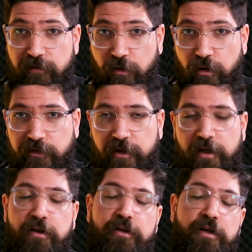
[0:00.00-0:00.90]

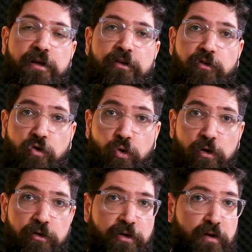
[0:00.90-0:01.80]
forcing the
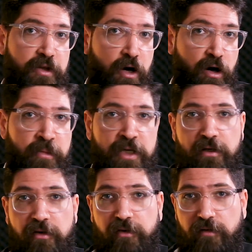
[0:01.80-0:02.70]
schools of the
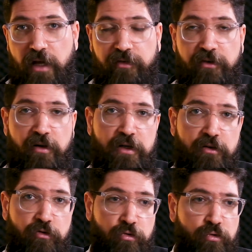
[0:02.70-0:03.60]
Armenians, of the
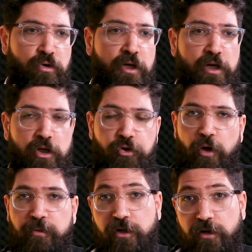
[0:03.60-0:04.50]
Assyrians, to
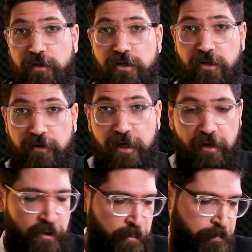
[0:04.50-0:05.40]
adopt Kurdish
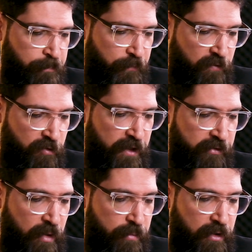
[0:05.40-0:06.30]
curriculum, for
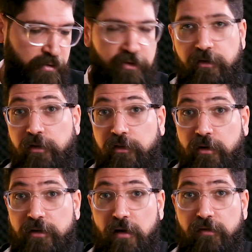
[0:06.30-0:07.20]
example. This is a
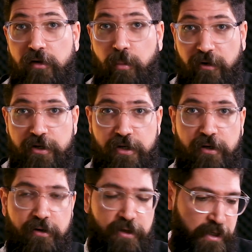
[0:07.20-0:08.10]
sort of
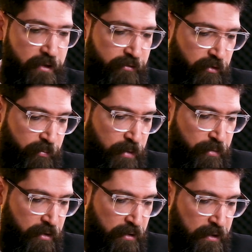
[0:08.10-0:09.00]
oppression against these
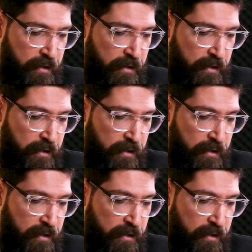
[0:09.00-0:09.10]
people.